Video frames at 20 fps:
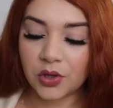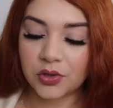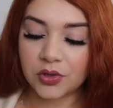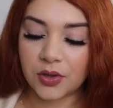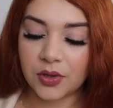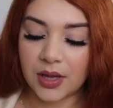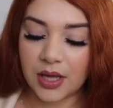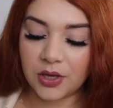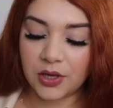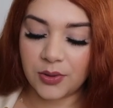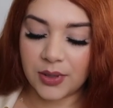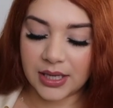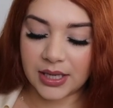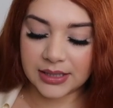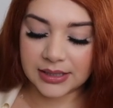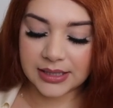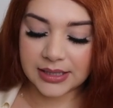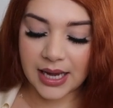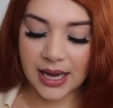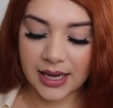so that you
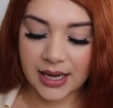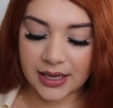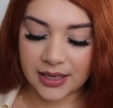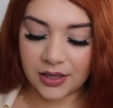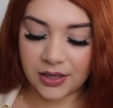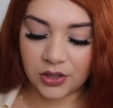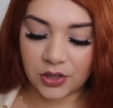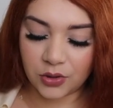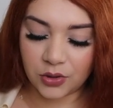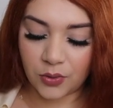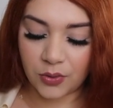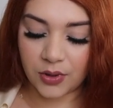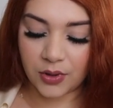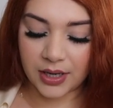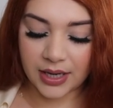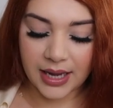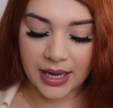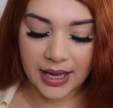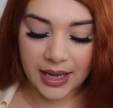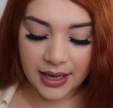can tie your
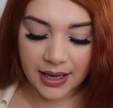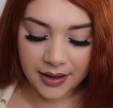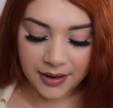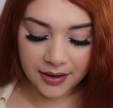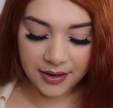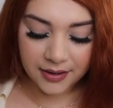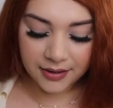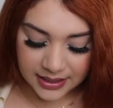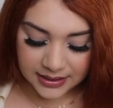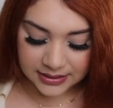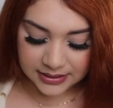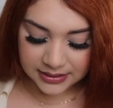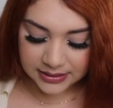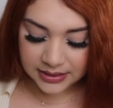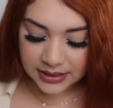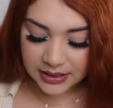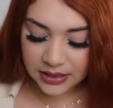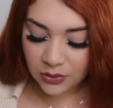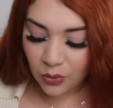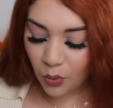hair. I
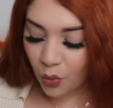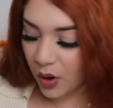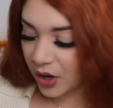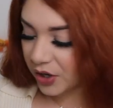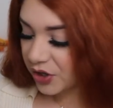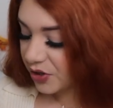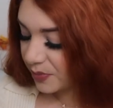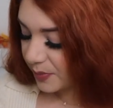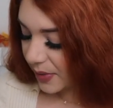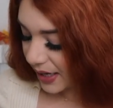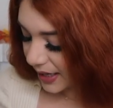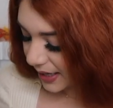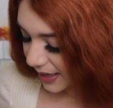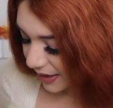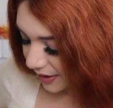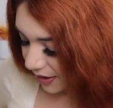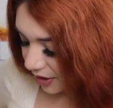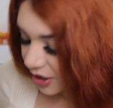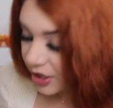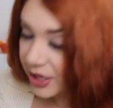did wash my
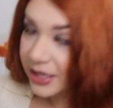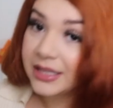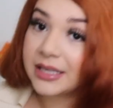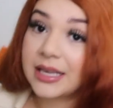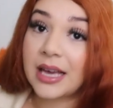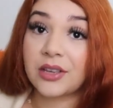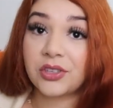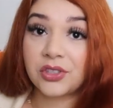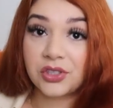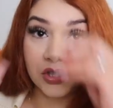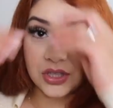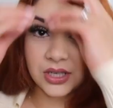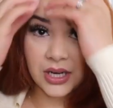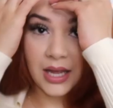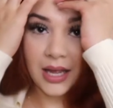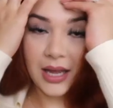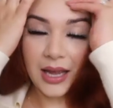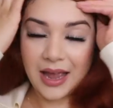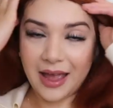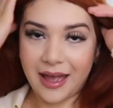hair
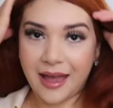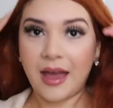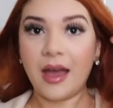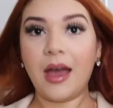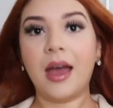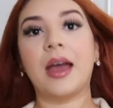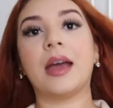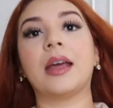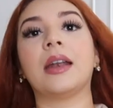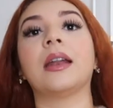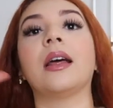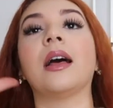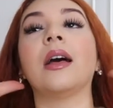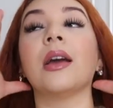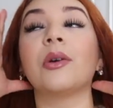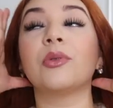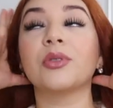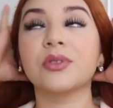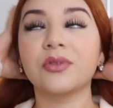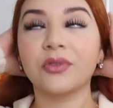yesterday and
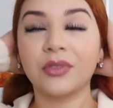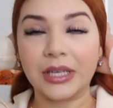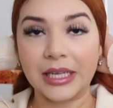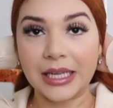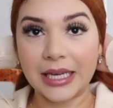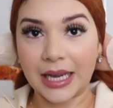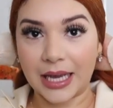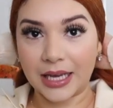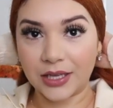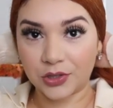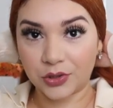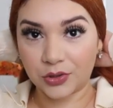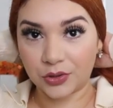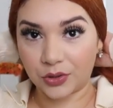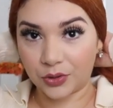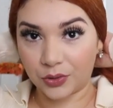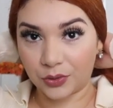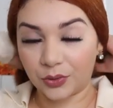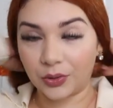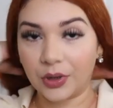it was really late,
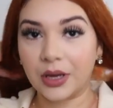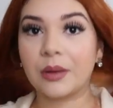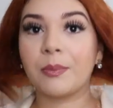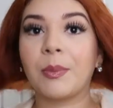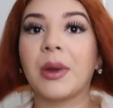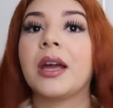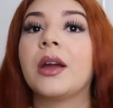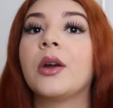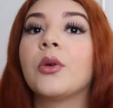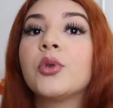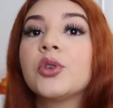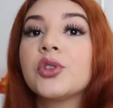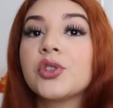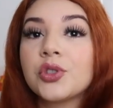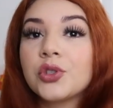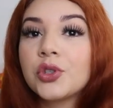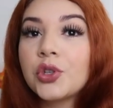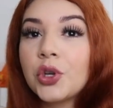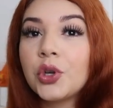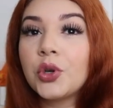so my hair
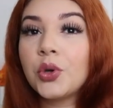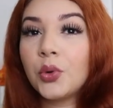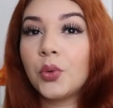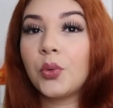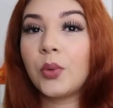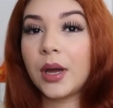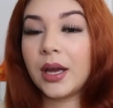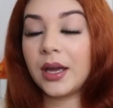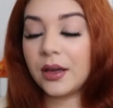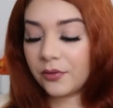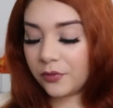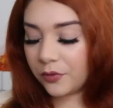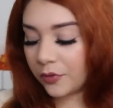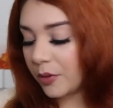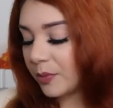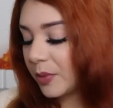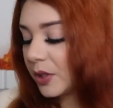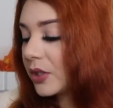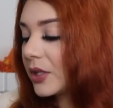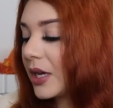was too wet
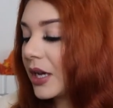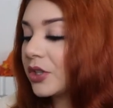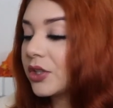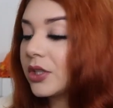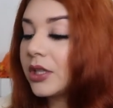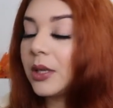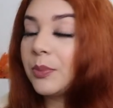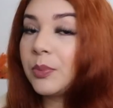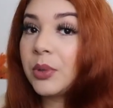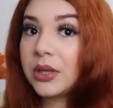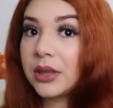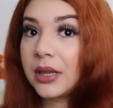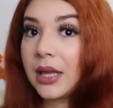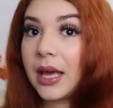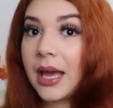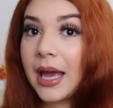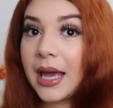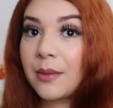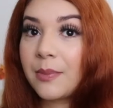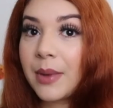for me to actually put the
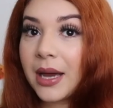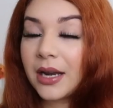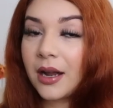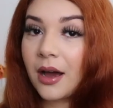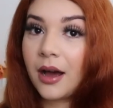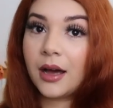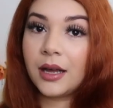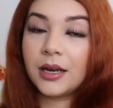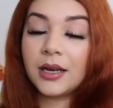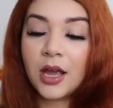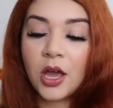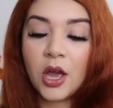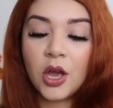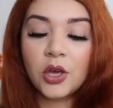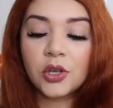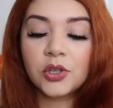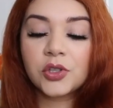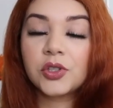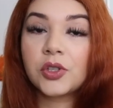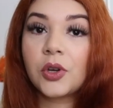headband on.
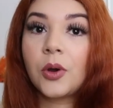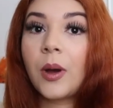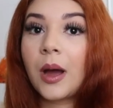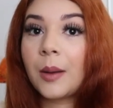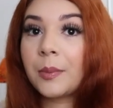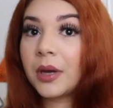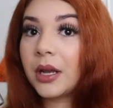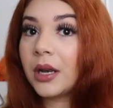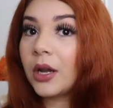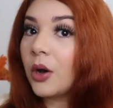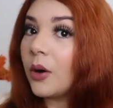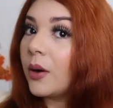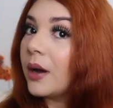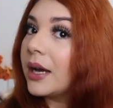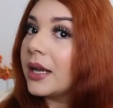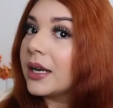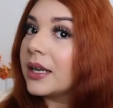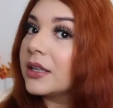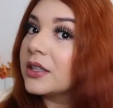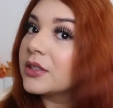So I'm gonna go
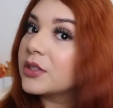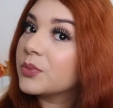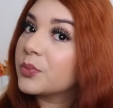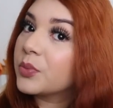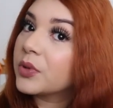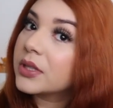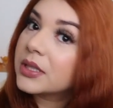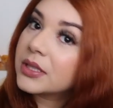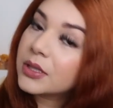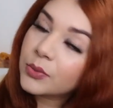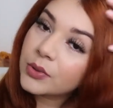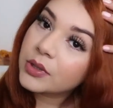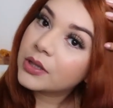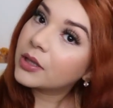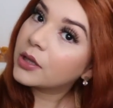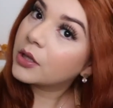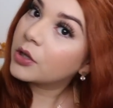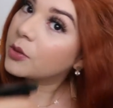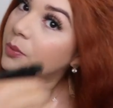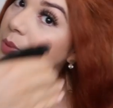ahead and spritz it with a little